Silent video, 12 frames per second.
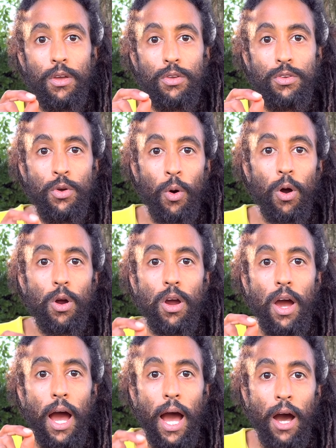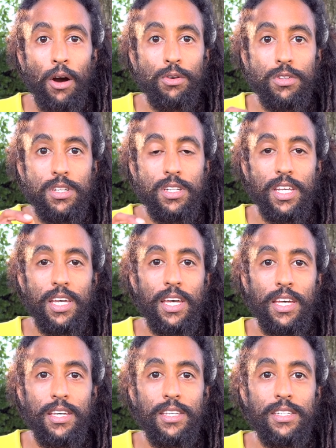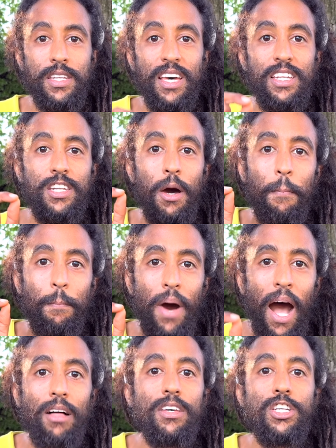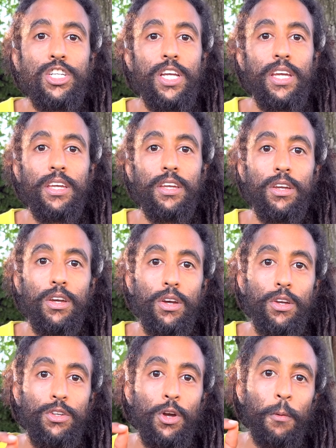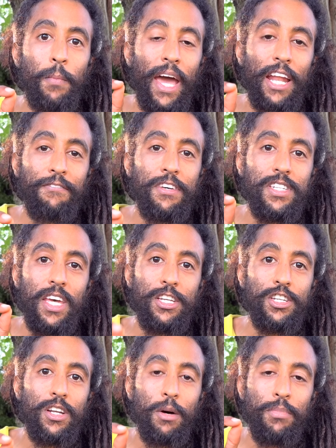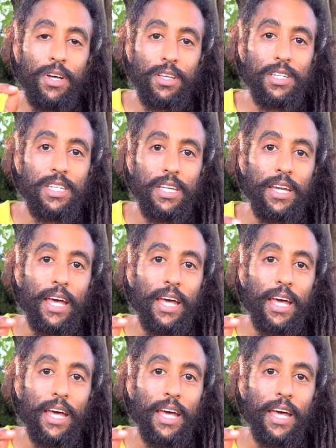Your house is demolishing your manifestation ability.